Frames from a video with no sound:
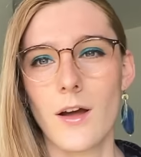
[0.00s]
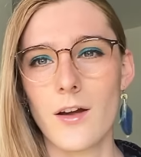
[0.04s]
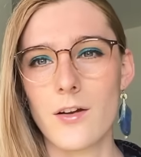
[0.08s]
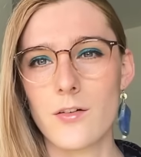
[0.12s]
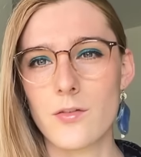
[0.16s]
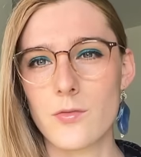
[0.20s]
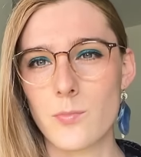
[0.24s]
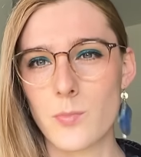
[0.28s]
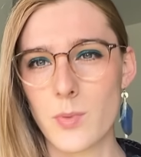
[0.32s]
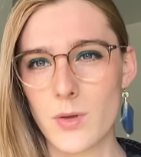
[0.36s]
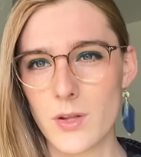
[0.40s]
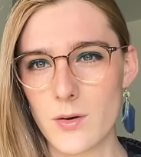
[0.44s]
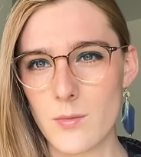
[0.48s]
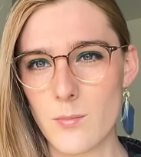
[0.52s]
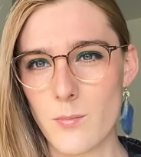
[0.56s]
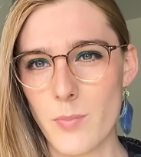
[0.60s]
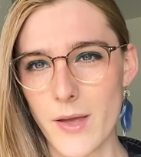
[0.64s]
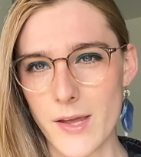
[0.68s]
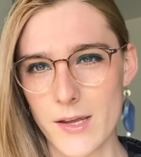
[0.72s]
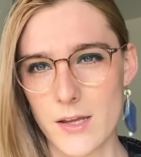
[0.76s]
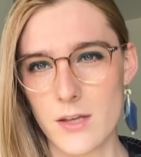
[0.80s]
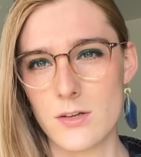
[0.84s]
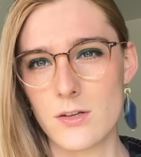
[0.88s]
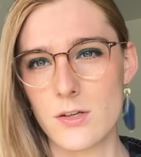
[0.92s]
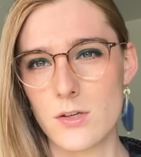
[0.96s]
I've been
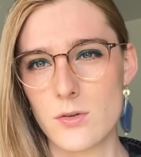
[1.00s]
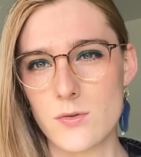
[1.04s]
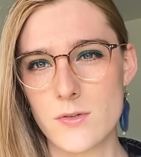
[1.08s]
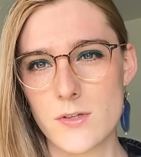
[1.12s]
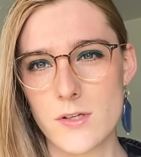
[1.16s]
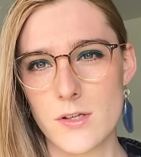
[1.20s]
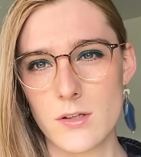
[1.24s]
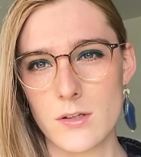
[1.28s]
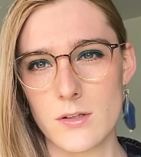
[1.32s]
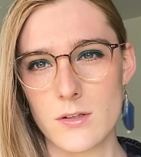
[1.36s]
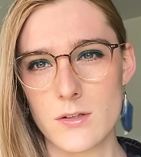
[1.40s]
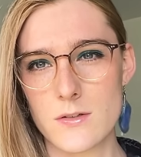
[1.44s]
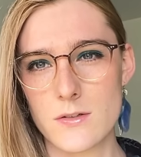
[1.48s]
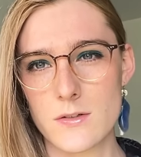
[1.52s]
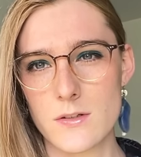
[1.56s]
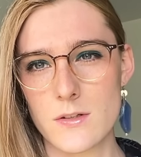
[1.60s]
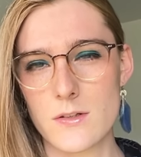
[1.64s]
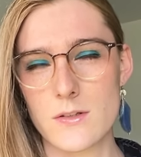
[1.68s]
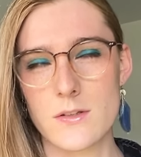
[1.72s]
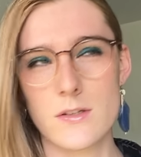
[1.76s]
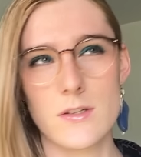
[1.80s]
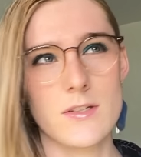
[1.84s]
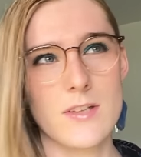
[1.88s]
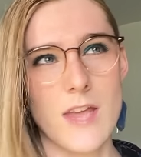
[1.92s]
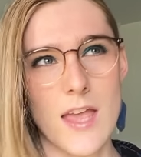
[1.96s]
back in New Zealand since
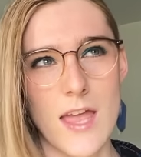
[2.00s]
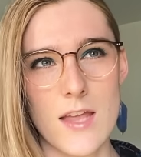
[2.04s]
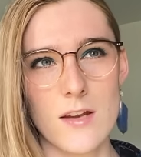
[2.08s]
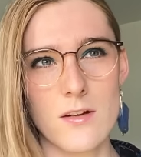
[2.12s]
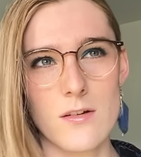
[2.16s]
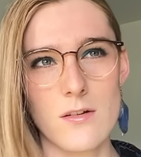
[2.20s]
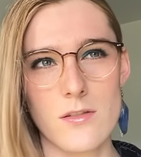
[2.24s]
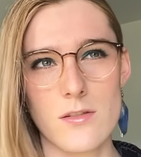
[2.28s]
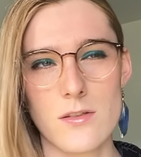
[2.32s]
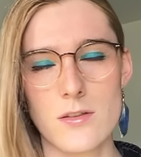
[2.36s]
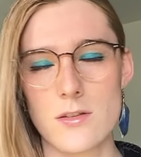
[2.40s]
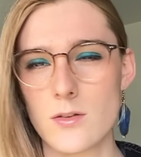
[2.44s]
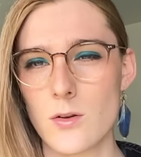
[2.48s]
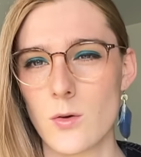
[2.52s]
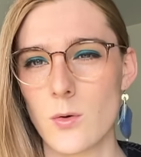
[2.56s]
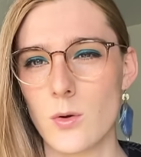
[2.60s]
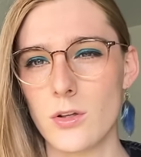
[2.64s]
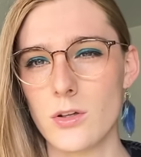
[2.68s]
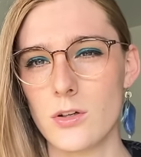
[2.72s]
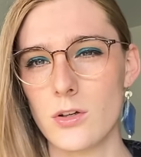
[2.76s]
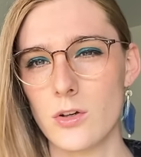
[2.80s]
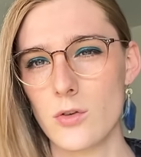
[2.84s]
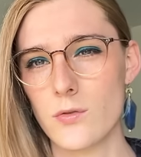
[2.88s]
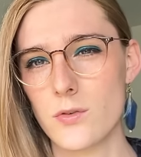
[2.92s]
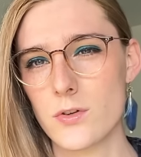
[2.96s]
the 10th, so a
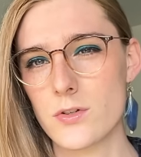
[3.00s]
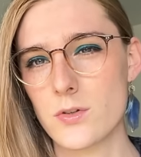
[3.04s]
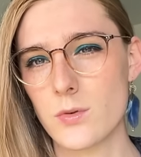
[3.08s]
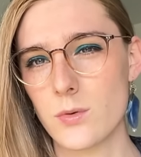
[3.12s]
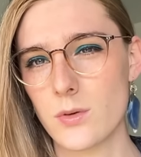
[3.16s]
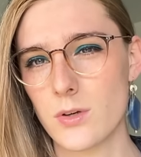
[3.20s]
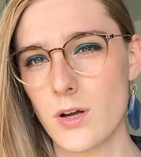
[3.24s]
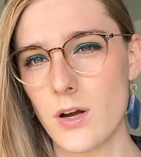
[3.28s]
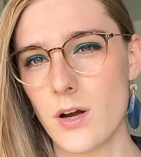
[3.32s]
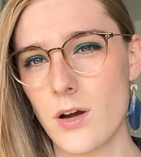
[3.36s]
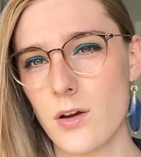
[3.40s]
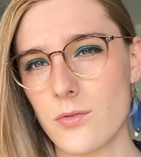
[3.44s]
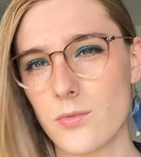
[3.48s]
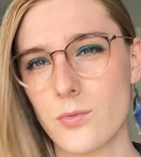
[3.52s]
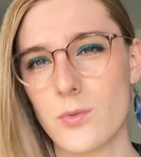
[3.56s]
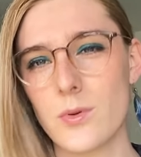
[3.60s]
little over 2.5